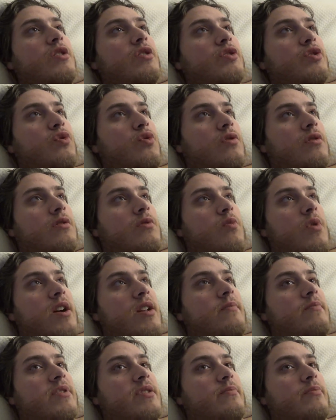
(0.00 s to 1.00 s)
towards
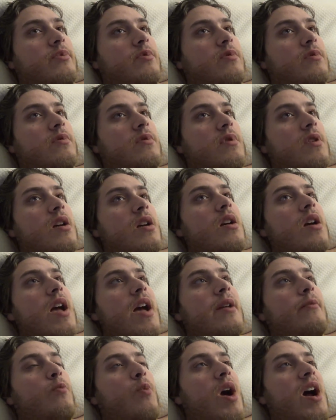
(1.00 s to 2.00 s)
white people
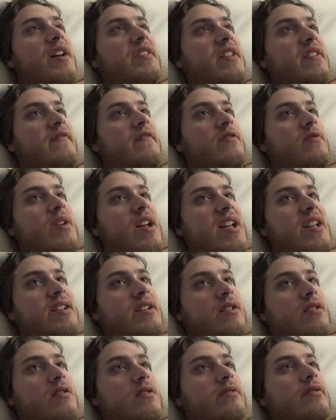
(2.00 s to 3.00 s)
and why they feel
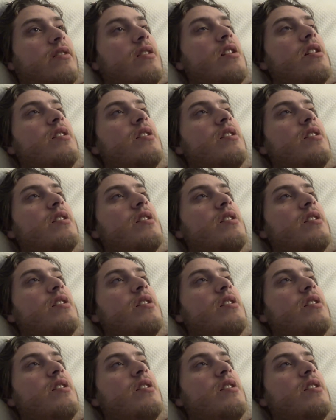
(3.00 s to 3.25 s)
hated on.